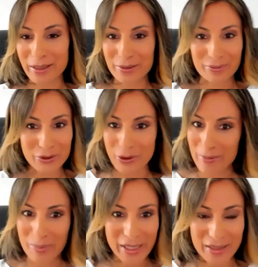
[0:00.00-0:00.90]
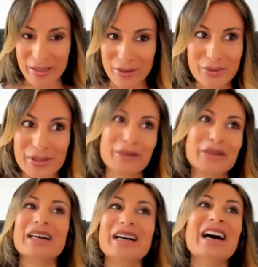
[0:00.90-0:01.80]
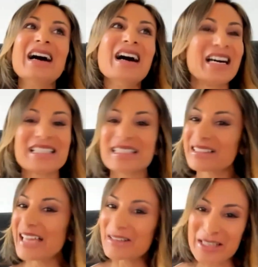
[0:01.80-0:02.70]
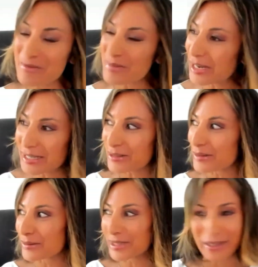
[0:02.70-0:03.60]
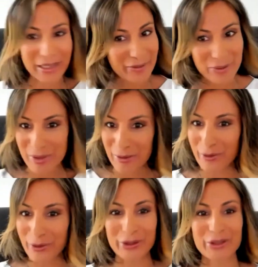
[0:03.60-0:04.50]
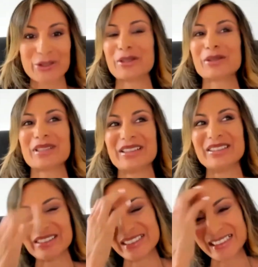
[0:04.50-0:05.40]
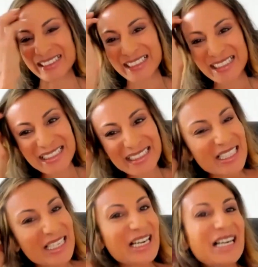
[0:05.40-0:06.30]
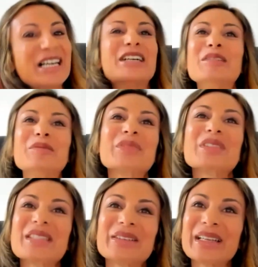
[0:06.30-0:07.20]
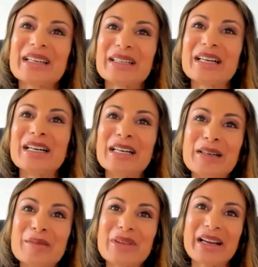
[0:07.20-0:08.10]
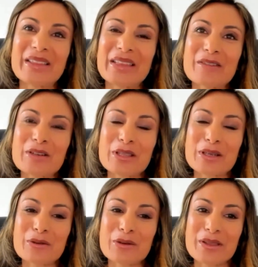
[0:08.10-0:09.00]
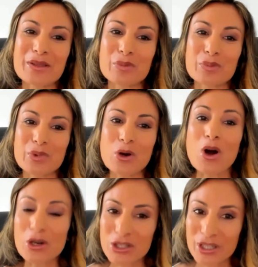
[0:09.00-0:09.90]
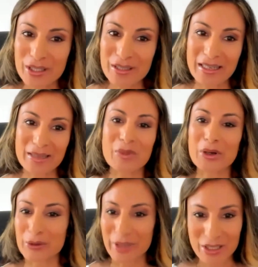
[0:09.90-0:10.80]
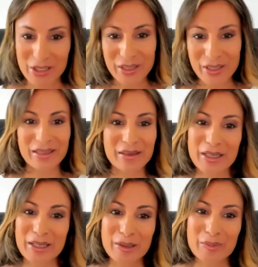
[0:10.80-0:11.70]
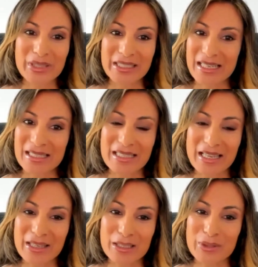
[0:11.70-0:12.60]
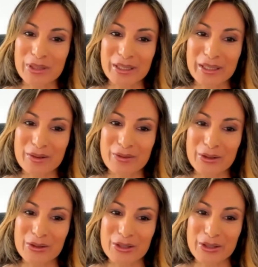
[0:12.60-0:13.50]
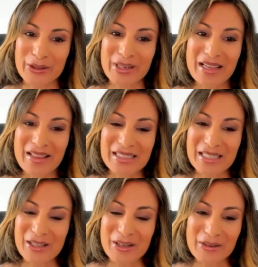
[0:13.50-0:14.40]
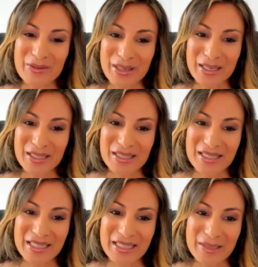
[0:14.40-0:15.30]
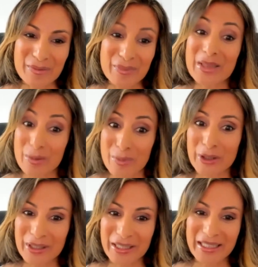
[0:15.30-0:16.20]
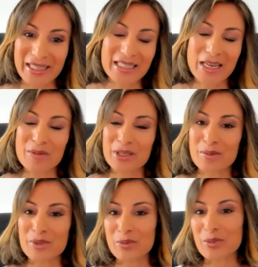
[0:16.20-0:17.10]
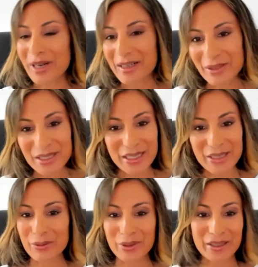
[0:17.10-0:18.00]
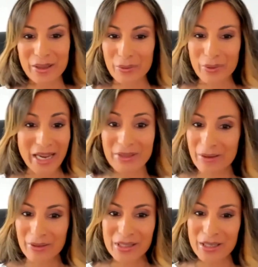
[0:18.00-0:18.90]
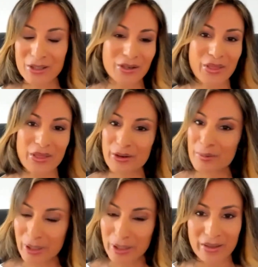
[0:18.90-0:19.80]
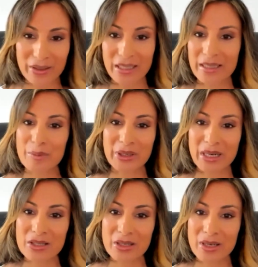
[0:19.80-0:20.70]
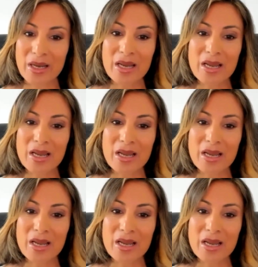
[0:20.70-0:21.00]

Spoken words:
it drive by itself. So I still have to have my hands on the wheel and have to be in full control. So, I think everything with caution and moderation. But yes, I think as we look into the future, there's a lot of things in the marketing landscape in terms of privacy that we haven't even touched on, third-party cookie deprecation